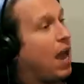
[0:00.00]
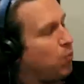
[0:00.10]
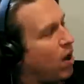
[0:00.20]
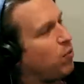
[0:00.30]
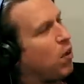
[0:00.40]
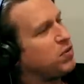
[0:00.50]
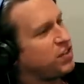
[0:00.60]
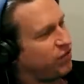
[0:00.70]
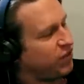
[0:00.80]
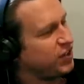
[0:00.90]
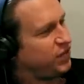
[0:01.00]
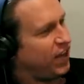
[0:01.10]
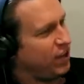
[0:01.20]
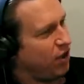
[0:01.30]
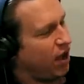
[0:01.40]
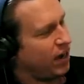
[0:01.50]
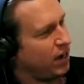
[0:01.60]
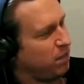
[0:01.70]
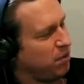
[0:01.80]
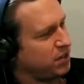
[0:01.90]
And what what was the first fight you got in
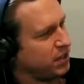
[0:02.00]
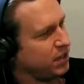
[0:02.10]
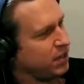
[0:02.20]
in prison?